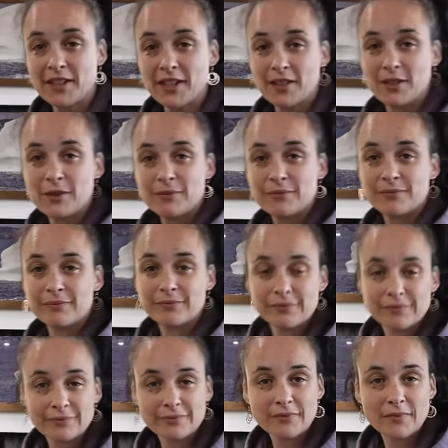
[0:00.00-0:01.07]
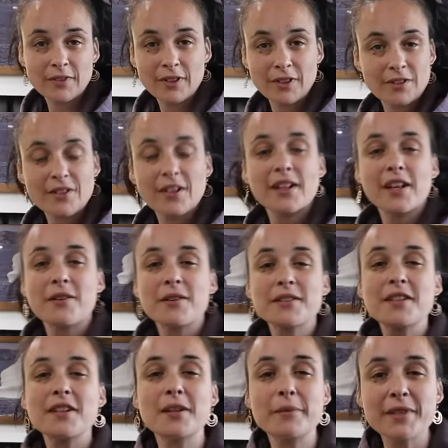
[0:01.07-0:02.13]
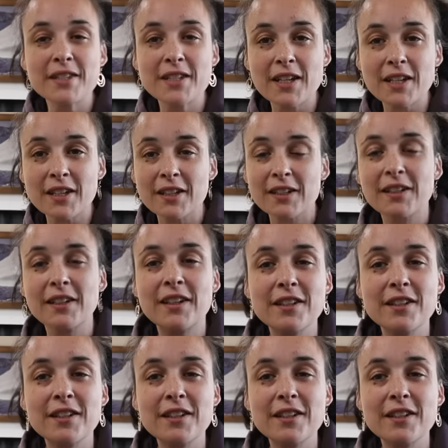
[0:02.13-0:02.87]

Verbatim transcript: video, you saw that I was a little bit sick.